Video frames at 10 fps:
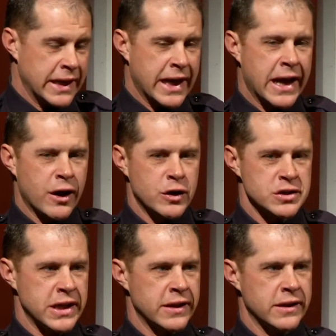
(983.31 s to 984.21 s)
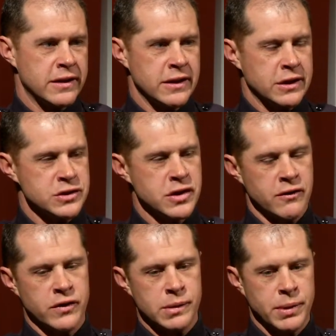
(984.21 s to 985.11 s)
And I understand the
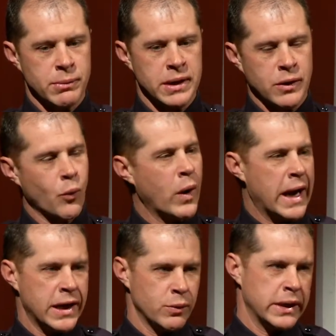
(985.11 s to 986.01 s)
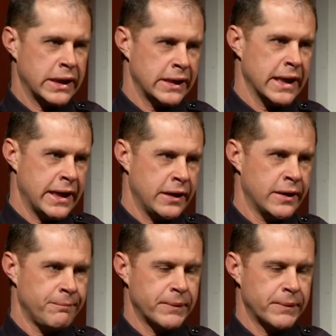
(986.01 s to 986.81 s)
concern from the public of why do we need that here.